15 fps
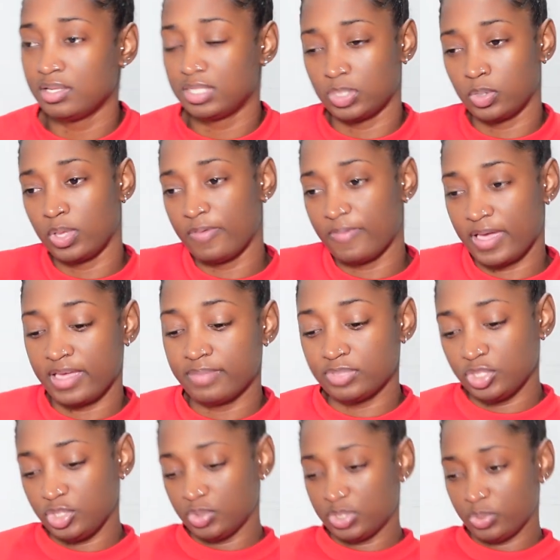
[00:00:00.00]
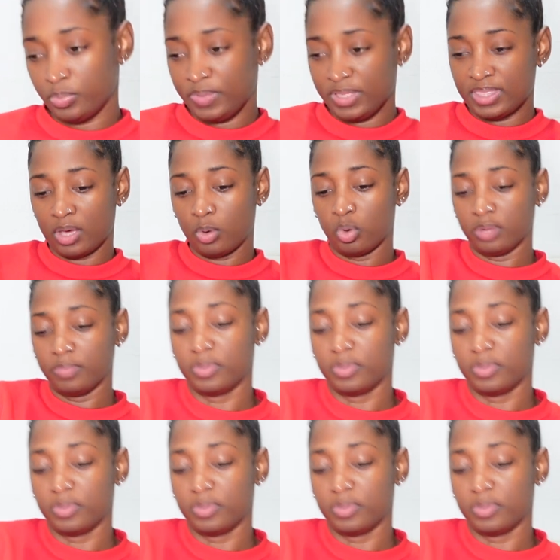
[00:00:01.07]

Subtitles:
so if I am to choose, it would be that one,